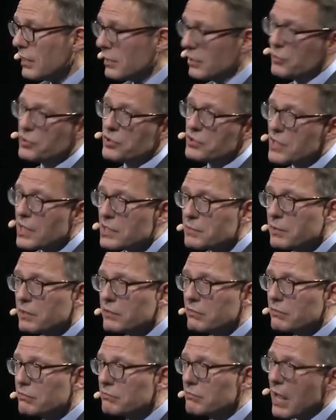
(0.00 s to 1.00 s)
The usual
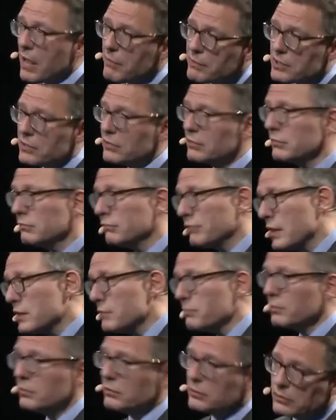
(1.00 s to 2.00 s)
suspects: Amazon,
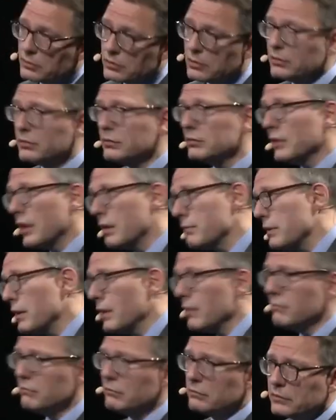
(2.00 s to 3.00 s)
Facebook, Google,
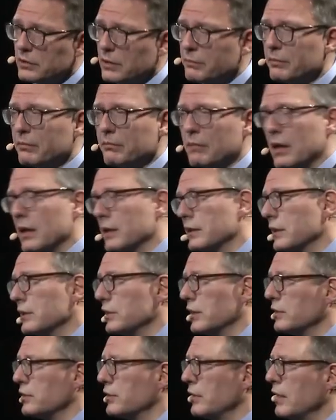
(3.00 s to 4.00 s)
IBM, DeepMind,
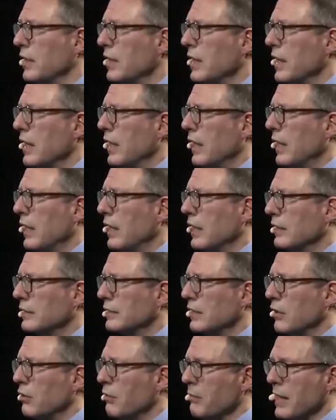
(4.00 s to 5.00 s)
etc.
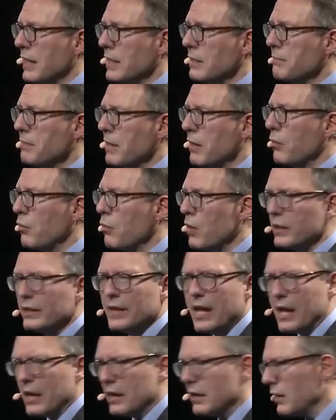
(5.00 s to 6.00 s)
There are not many, but one
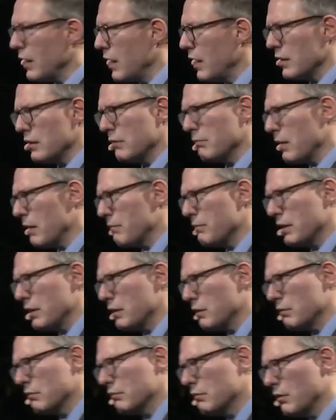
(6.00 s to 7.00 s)
day, and it might
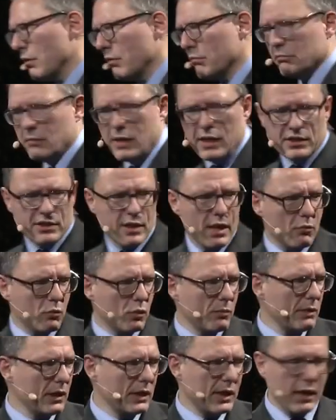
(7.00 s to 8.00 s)
be next time
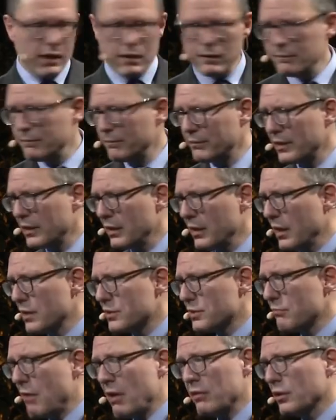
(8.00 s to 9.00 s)
we meet here,
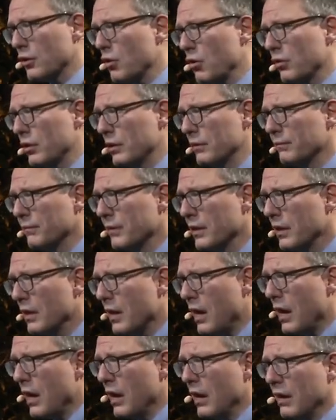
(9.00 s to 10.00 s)
is around the corner.
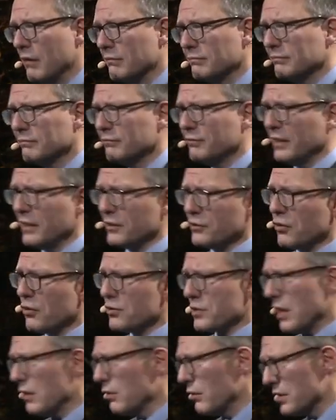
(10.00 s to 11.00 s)
Fingers
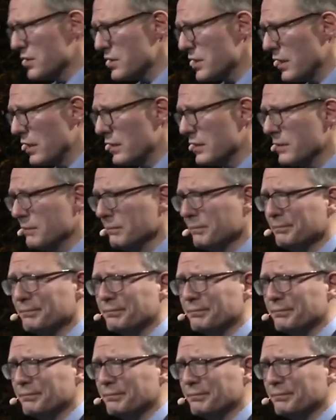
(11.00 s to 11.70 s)
crossed, I'm going to see it.